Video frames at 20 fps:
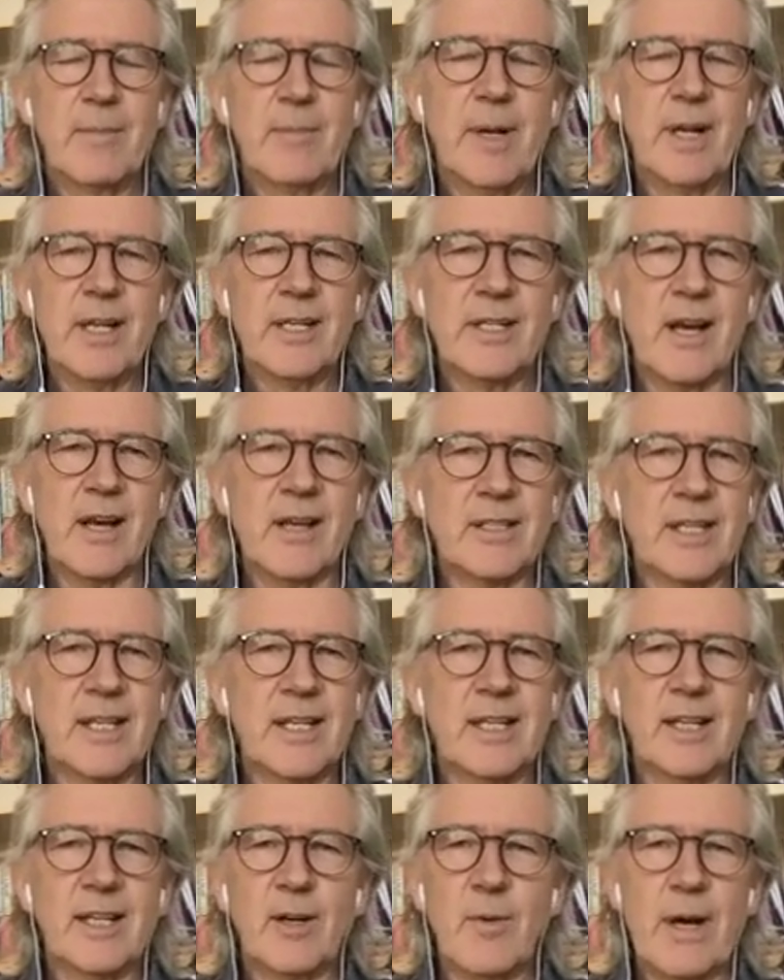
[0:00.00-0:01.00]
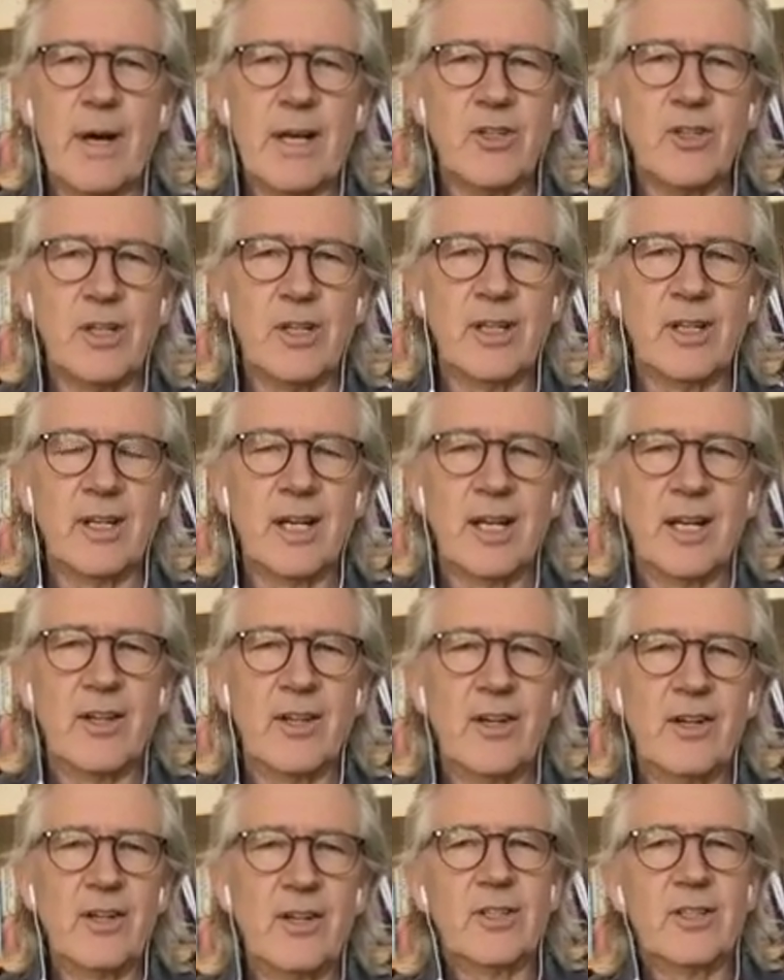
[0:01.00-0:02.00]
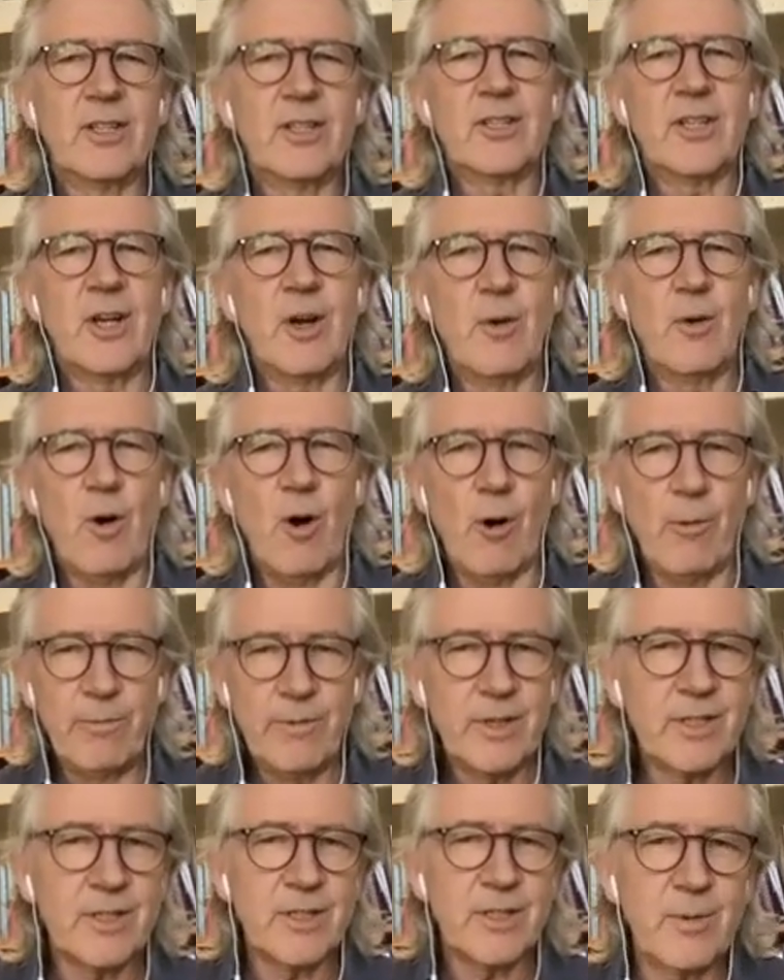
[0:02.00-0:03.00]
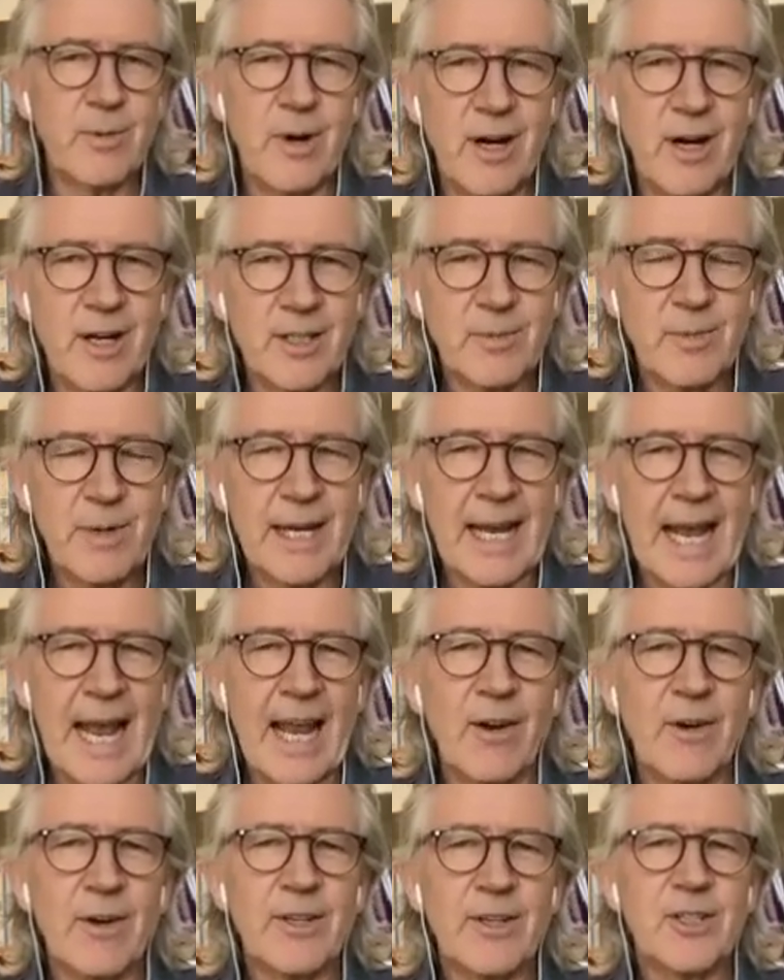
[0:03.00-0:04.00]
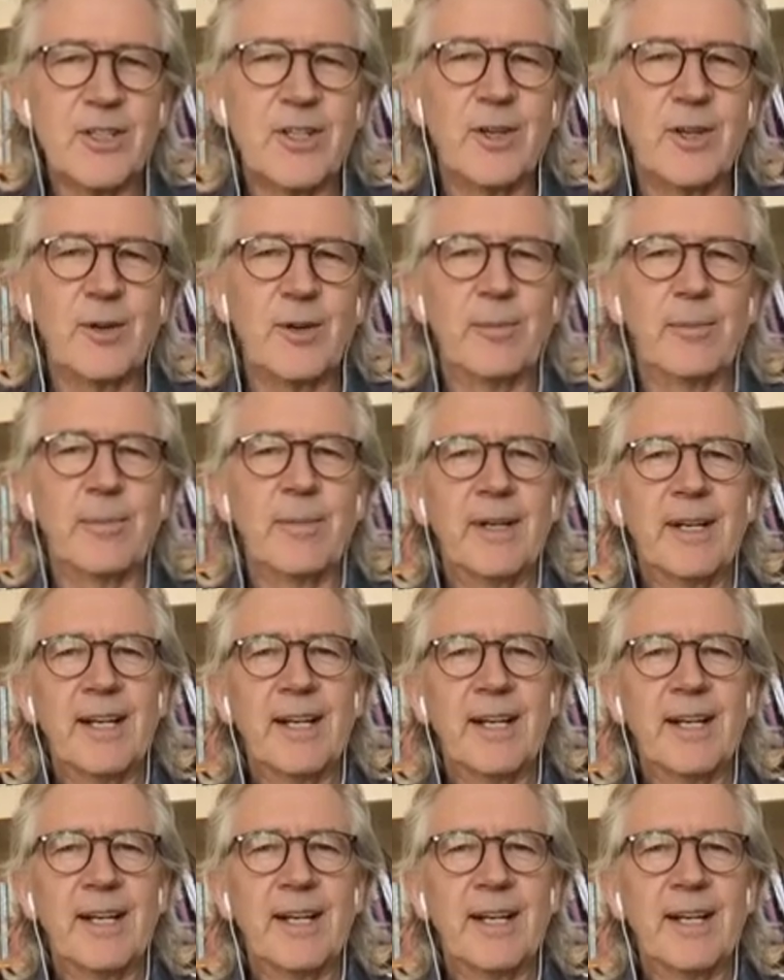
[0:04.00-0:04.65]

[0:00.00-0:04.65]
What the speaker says: But it's asking the question that is the so obvious to ask. We cannot assume